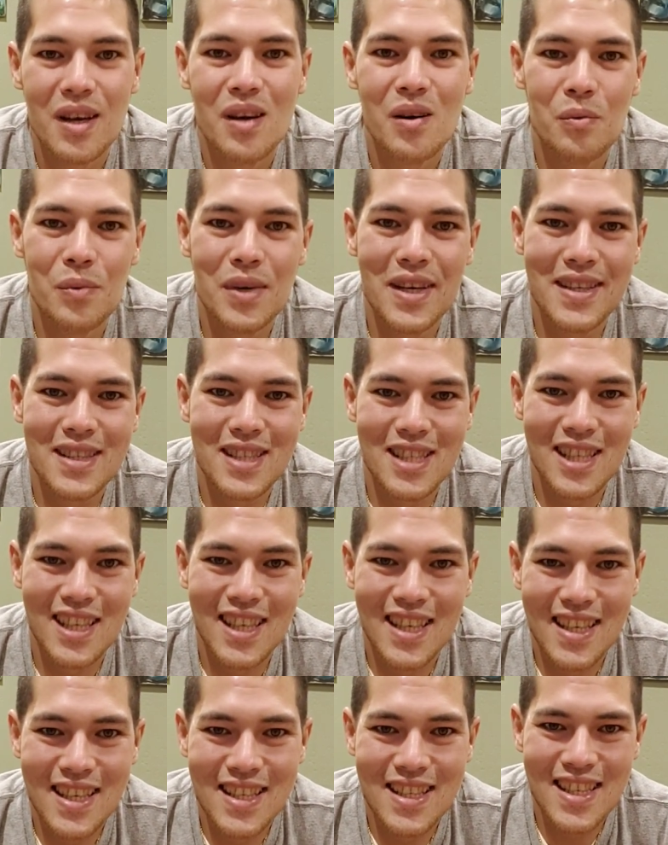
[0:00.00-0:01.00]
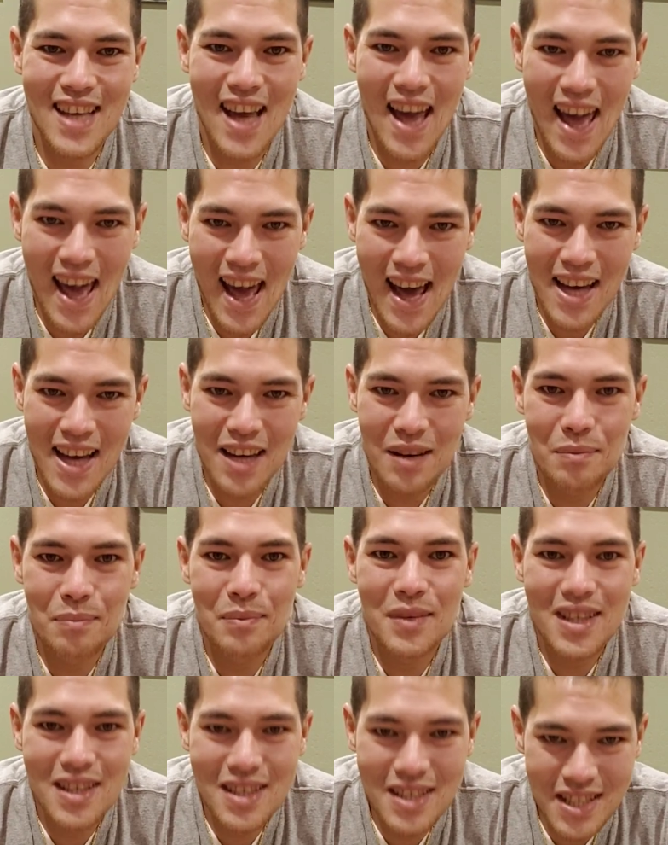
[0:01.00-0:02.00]
which is Adam
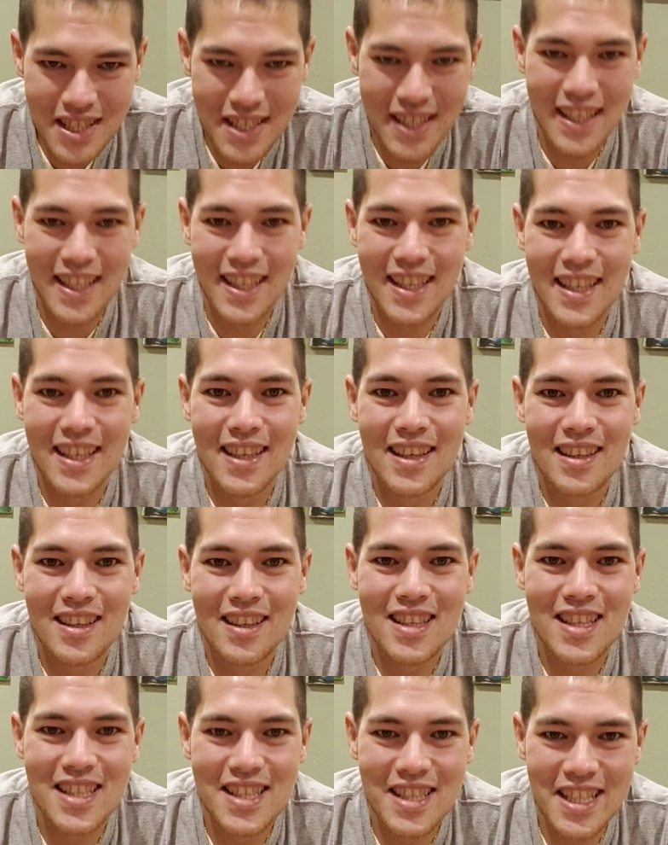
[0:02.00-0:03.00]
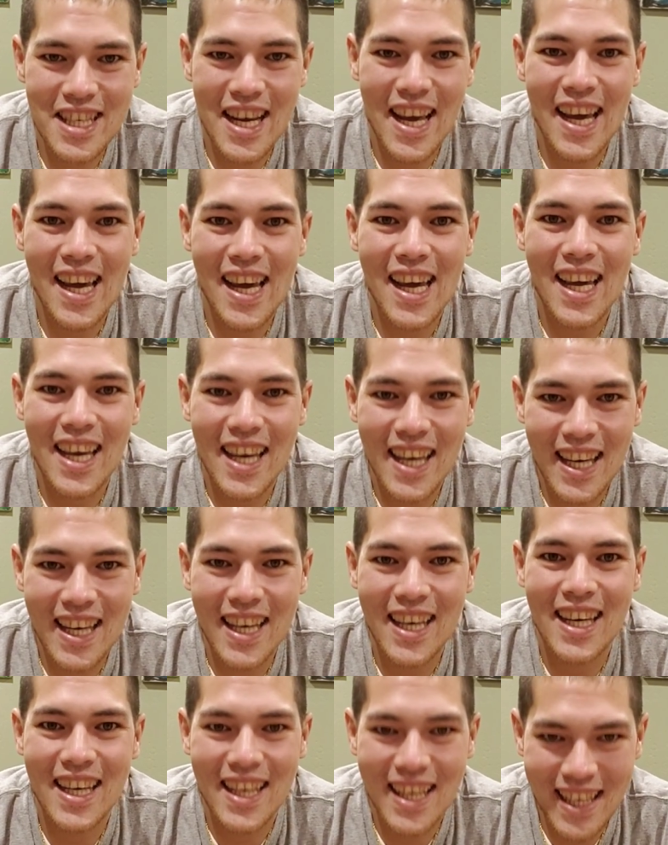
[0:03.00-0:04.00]
Jen,
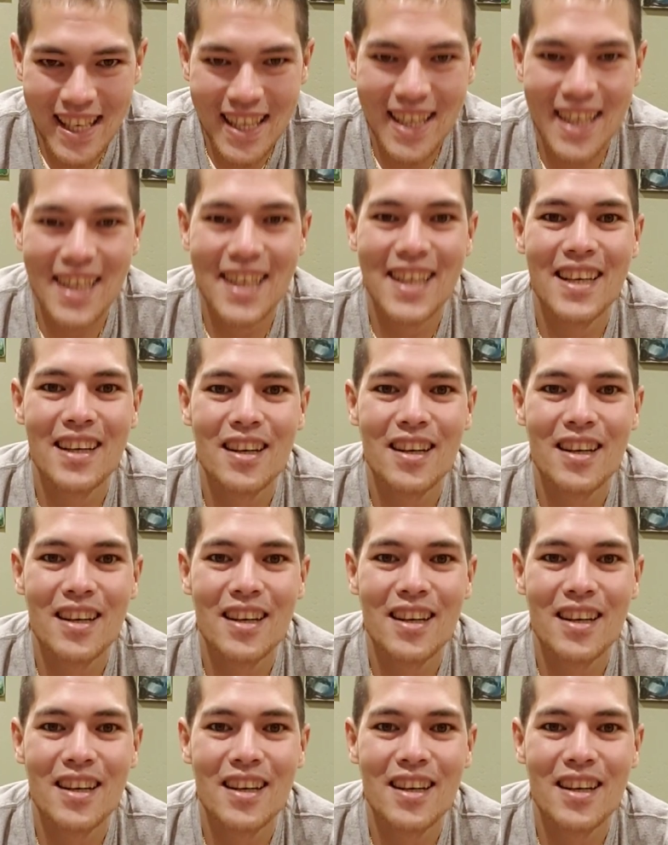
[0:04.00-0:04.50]
Jen.